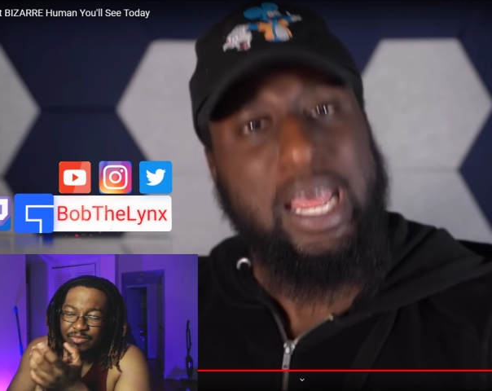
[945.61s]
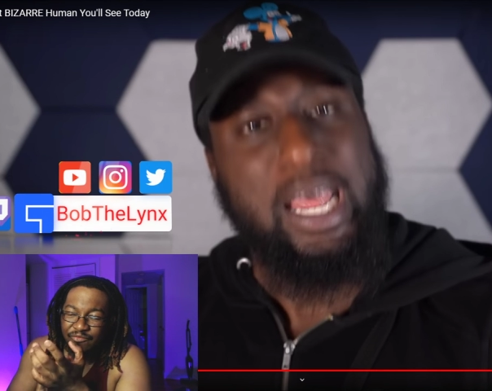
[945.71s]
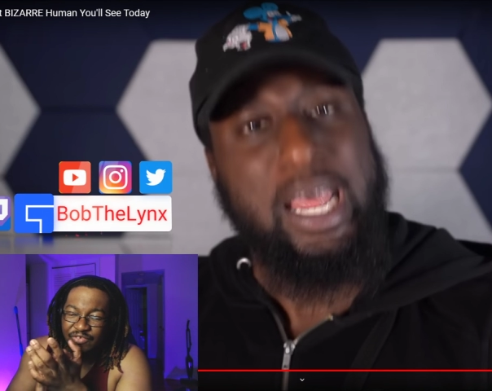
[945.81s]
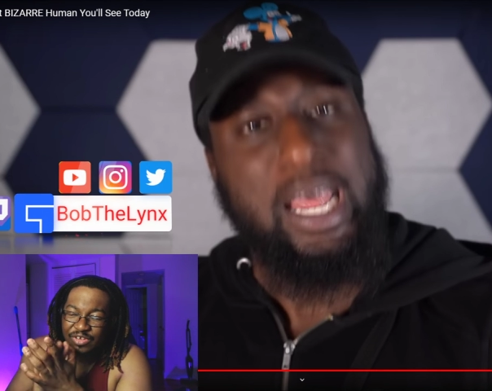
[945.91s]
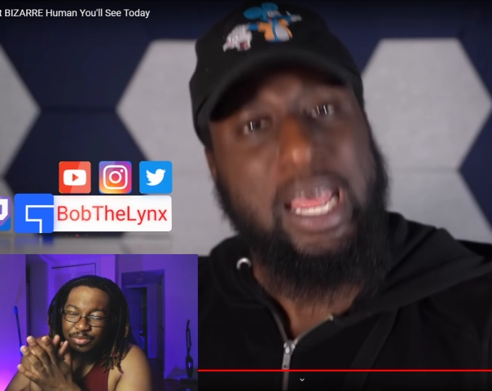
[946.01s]

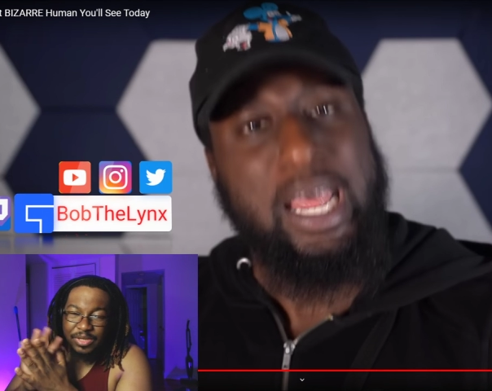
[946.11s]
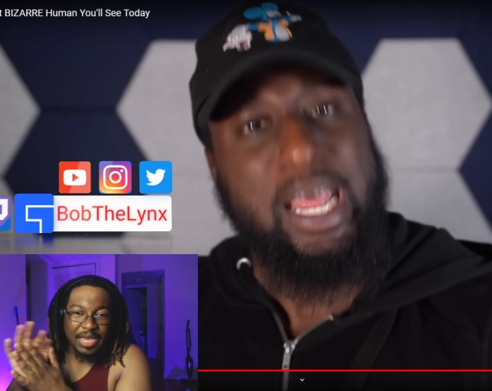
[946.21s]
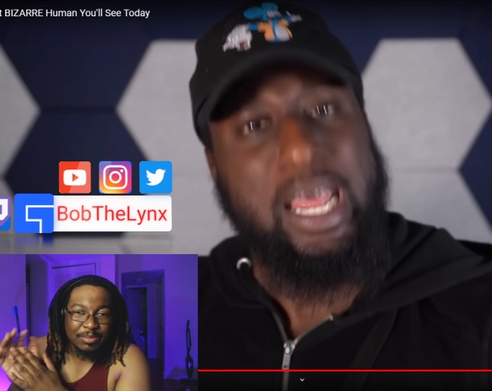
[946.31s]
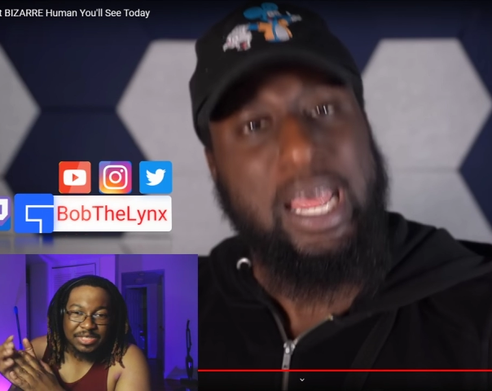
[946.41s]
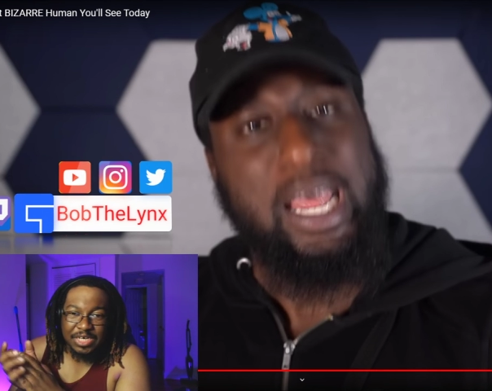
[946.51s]
Speaker 1: Facebook
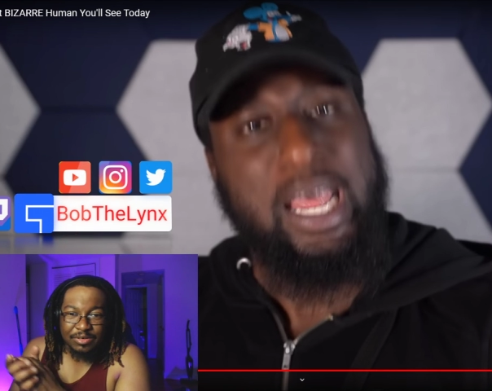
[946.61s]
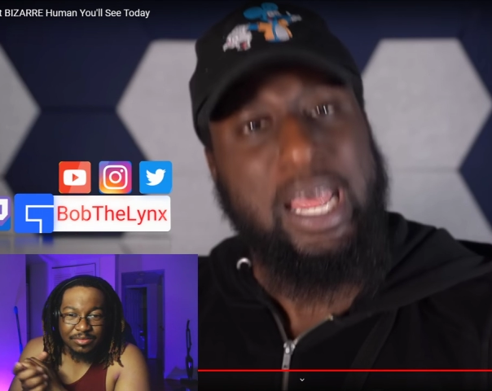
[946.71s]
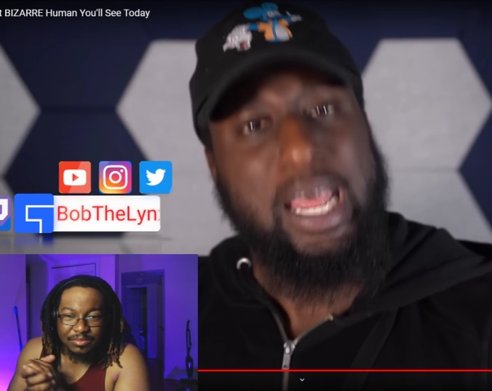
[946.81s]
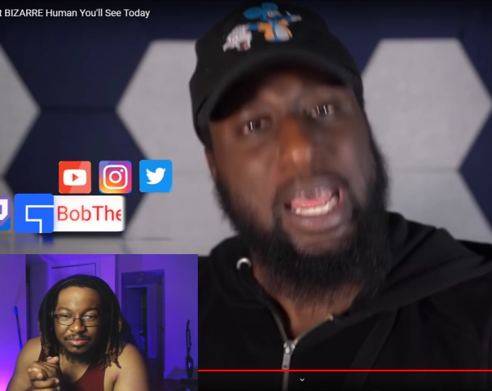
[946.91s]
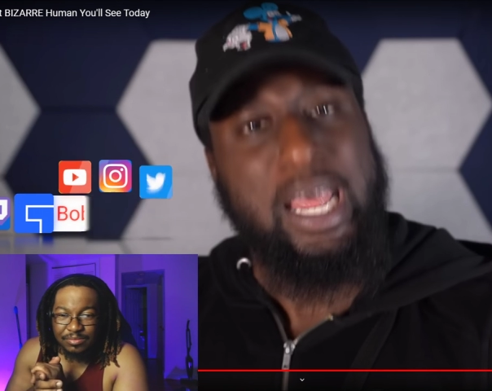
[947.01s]
gaming channel.
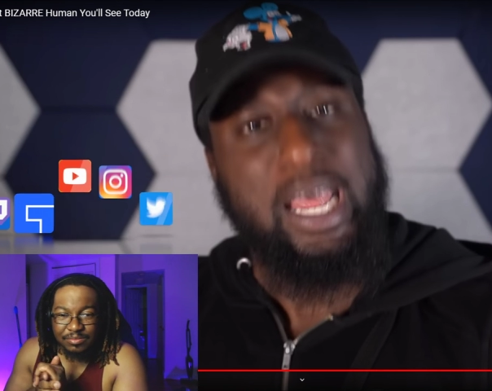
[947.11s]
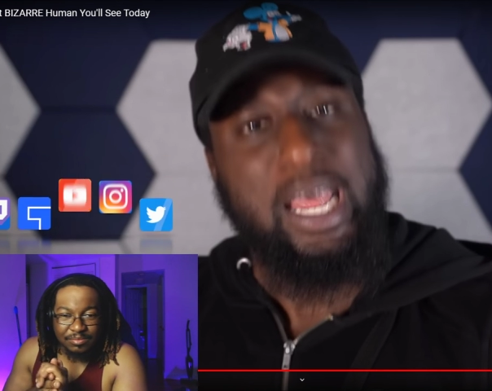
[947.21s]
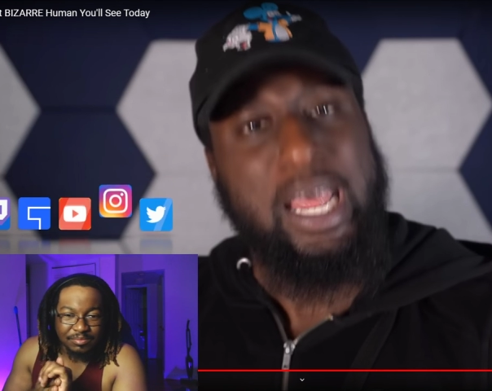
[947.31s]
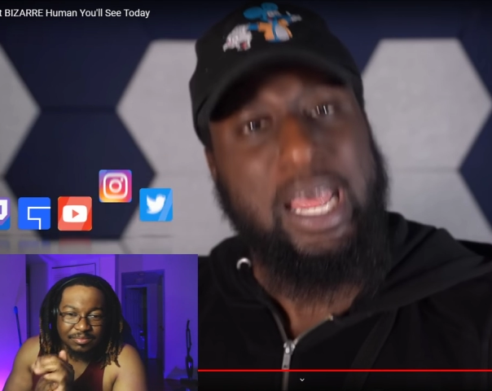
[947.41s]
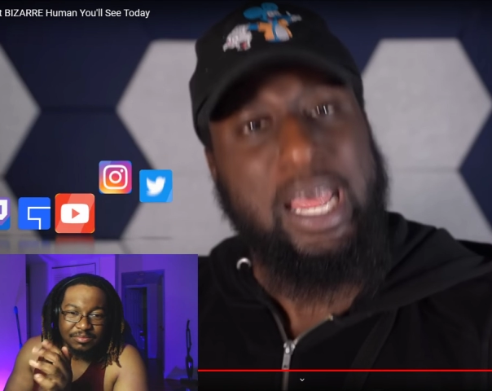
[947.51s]

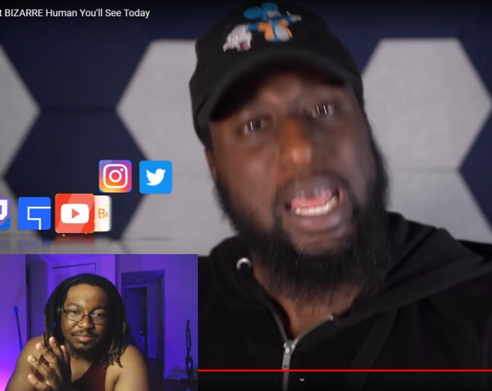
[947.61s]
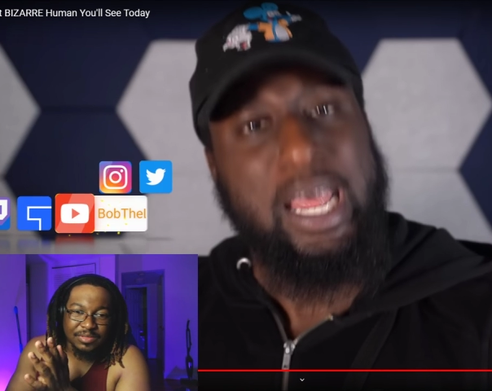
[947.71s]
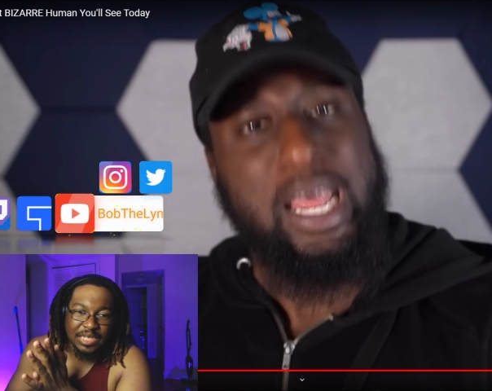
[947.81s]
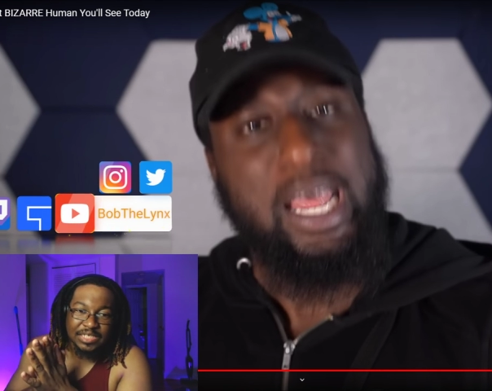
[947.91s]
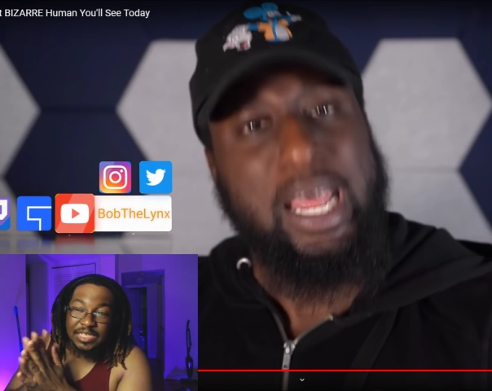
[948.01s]

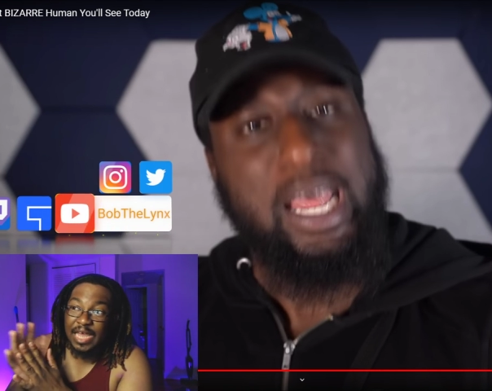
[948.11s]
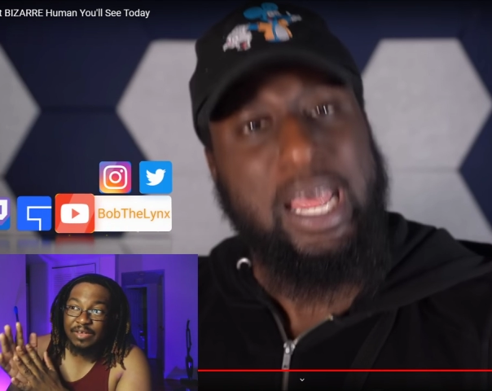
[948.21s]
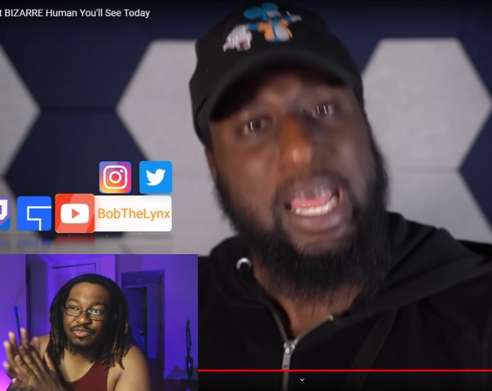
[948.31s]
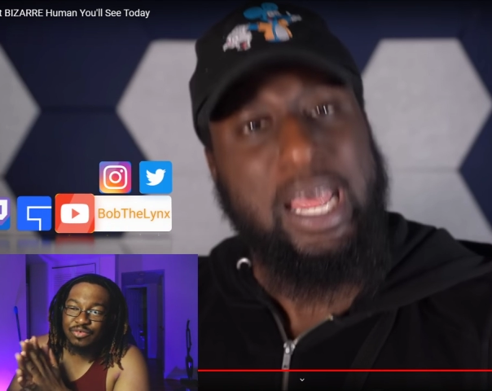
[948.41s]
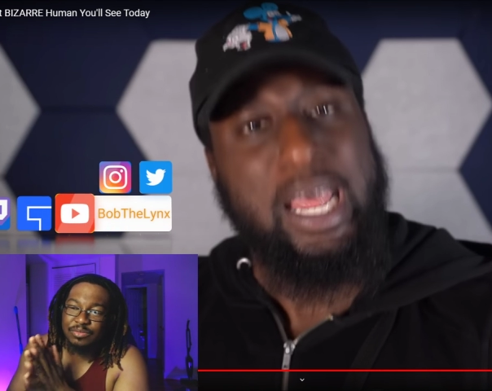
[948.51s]
That's a live
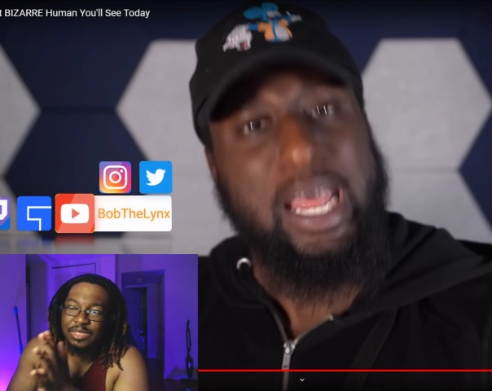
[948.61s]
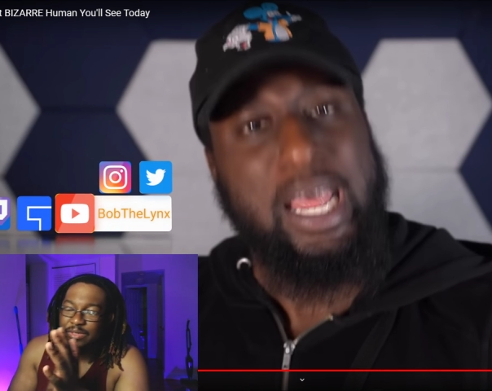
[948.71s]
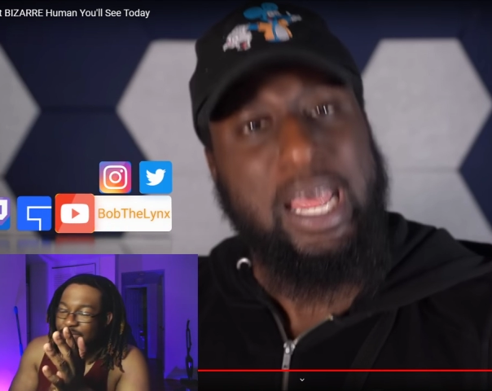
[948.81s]
stream channel.